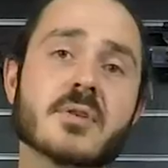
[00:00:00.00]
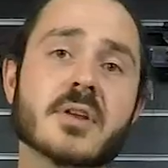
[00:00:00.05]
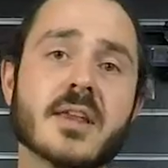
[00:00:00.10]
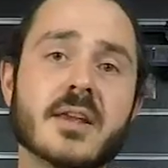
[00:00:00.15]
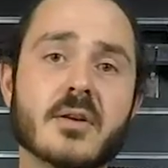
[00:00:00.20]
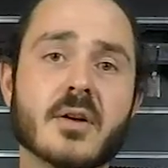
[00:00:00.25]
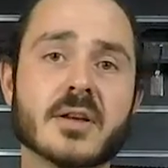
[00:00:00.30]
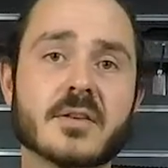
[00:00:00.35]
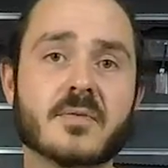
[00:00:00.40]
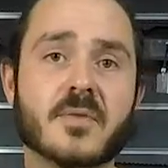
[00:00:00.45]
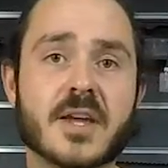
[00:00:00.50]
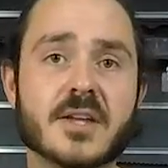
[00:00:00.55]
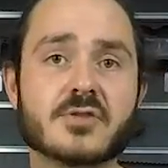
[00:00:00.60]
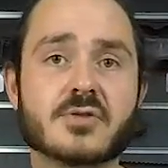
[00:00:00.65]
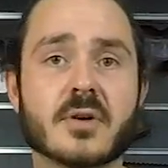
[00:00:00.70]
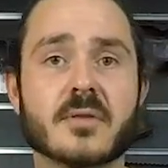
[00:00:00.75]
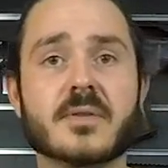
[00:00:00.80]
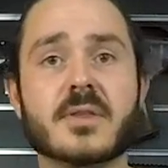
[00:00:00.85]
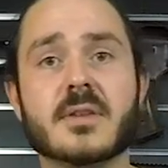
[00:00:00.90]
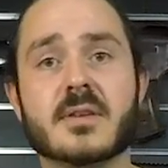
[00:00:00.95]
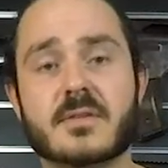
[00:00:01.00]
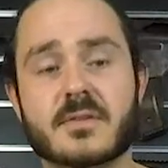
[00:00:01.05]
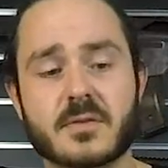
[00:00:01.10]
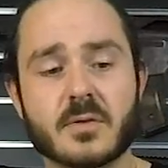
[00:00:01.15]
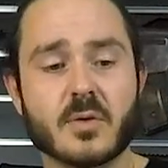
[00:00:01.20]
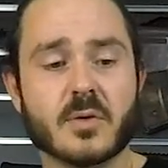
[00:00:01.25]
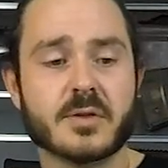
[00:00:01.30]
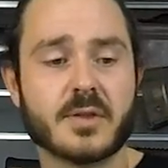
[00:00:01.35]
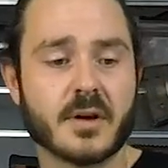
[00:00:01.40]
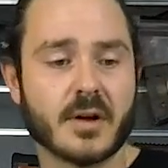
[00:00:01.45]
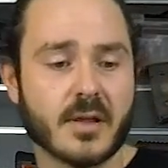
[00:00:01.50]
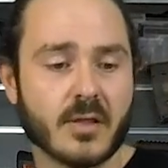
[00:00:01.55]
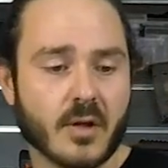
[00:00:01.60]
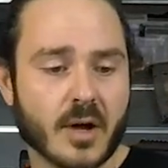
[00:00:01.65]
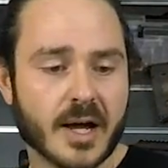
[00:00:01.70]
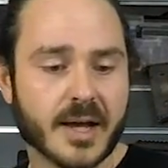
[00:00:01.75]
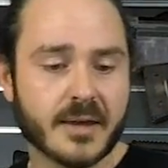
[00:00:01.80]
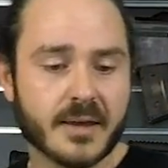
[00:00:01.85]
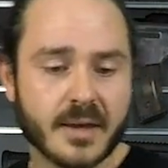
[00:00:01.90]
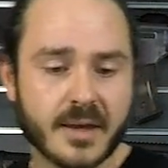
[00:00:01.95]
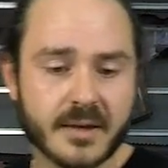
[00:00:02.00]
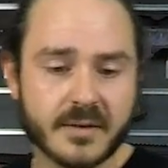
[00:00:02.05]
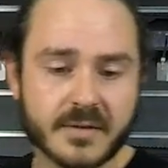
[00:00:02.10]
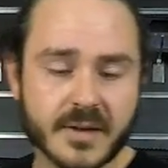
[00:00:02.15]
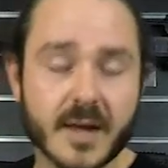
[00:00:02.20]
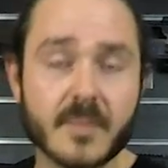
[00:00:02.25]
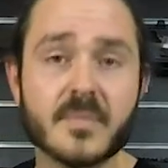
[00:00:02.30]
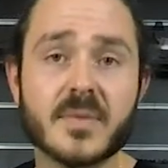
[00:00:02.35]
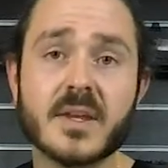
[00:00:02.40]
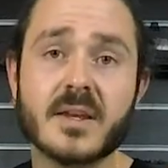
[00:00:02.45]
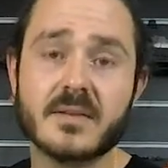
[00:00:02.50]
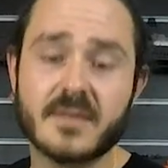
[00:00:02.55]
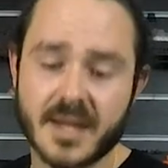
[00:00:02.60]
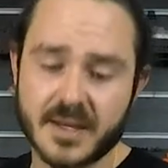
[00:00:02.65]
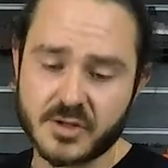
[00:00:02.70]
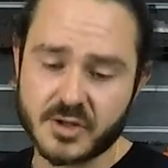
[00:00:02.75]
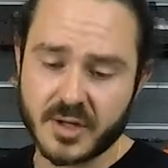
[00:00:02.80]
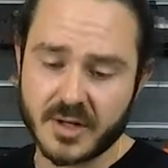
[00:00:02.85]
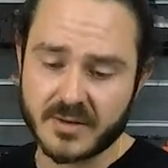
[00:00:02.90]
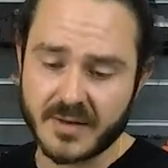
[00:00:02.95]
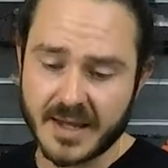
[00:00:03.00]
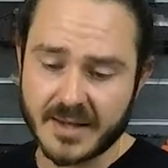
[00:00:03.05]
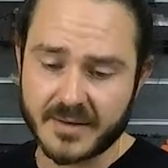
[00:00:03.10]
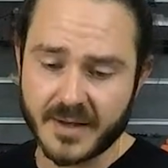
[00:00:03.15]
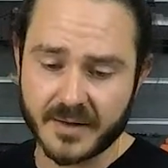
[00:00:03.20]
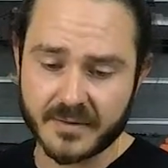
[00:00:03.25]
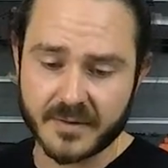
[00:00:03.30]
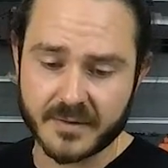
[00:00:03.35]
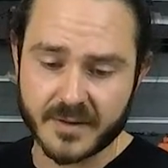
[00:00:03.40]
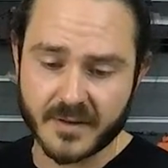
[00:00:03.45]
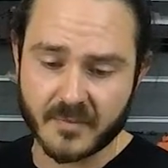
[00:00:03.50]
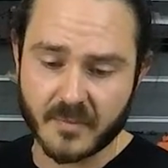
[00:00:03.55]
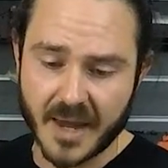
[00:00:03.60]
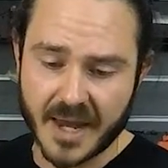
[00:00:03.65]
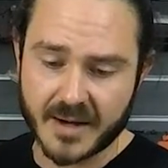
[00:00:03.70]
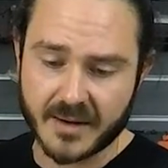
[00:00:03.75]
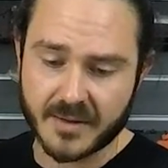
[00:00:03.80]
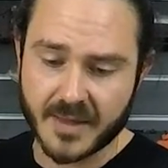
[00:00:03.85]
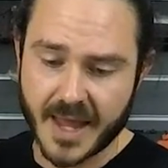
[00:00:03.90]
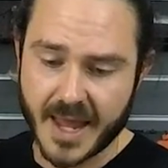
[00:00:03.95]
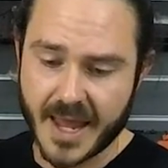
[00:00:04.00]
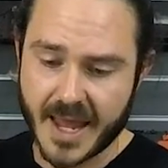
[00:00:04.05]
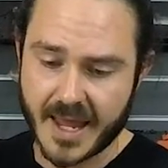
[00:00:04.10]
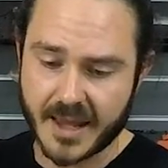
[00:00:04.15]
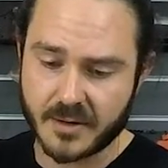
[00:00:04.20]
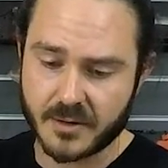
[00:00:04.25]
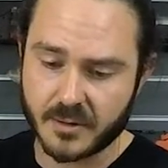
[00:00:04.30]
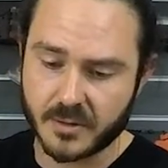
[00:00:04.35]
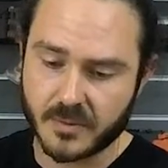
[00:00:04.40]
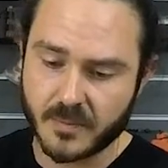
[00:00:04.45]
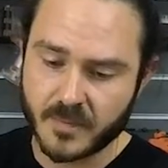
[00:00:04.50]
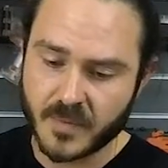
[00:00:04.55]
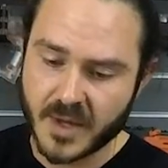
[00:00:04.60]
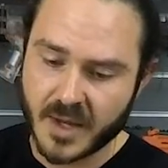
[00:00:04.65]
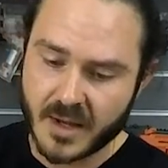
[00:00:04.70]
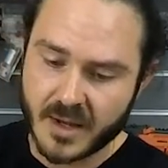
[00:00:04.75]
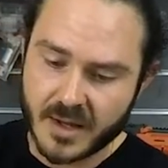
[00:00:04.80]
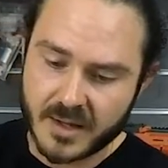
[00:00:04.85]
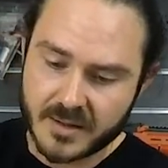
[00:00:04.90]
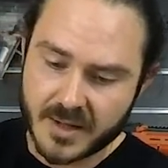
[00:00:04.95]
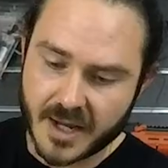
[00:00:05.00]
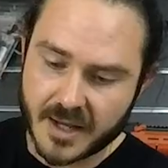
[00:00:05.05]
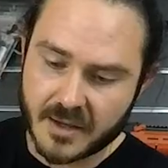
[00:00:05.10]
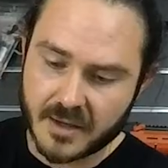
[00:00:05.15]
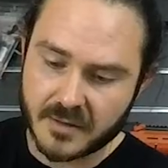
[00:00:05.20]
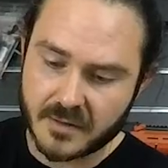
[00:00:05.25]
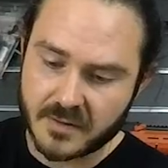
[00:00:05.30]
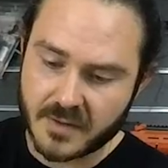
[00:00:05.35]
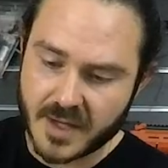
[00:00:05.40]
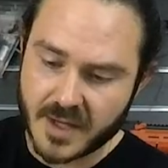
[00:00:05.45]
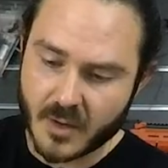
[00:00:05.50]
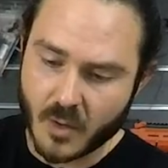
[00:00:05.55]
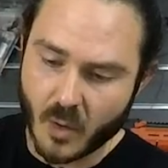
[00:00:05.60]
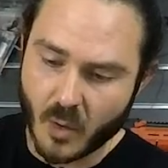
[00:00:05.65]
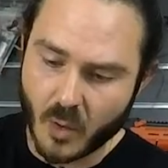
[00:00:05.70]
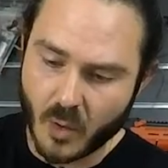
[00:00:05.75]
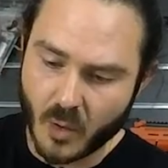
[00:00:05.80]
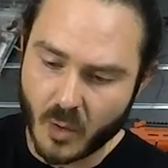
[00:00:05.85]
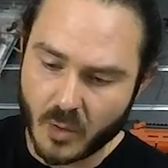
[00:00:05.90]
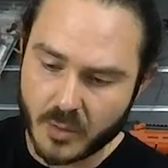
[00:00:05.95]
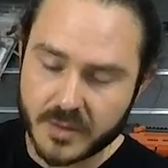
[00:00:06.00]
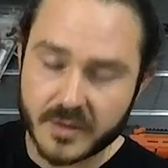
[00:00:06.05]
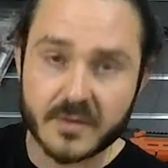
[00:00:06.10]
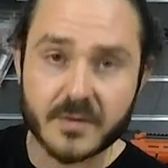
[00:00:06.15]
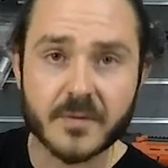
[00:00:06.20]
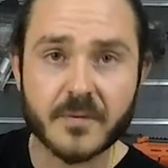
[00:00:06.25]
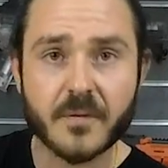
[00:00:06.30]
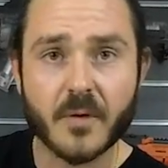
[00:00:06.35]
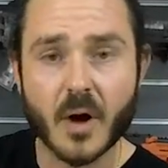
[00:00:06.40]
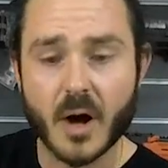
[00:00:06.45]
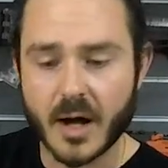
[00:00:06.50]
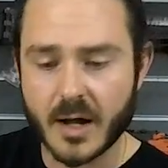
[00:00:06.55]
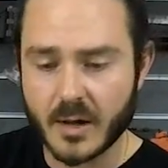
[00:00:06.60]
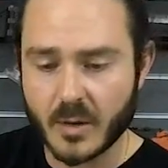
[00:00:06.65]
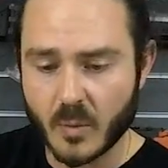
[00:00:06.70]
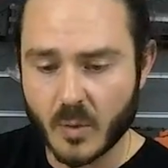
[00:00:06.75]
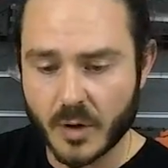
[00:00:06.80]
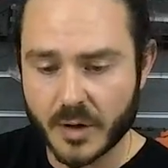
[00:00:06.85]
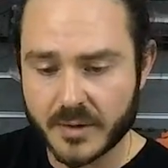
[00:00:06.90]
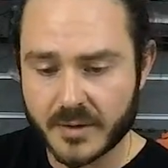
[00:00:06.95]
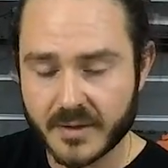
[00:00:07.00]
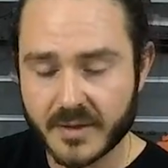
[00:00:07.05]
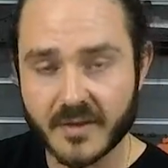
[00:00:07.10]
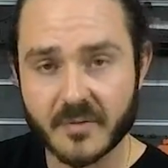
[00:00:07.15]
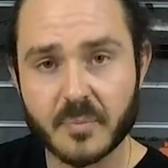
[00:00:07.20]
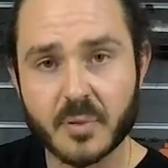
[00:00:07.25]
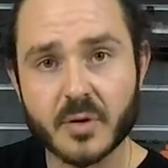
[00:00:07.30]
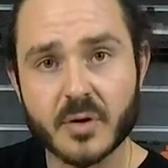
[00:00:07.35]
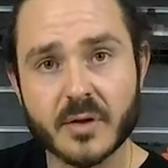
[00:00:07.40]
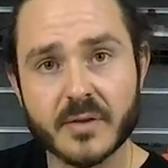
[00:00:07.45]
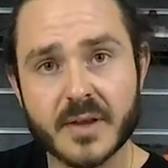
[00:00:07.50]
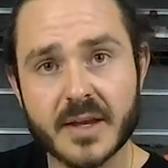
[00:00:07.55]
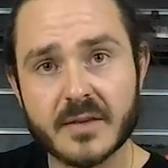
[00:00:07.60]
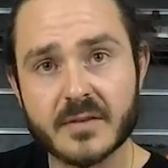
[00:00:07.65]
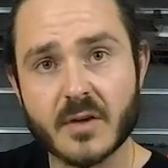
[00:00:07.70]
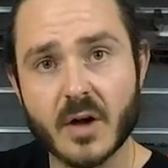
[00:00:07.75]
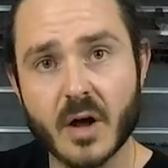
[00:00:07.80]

really nice feature of this sword that I like is the attention to detail that they've made in the handle. Now you can see all this file work that they've put on these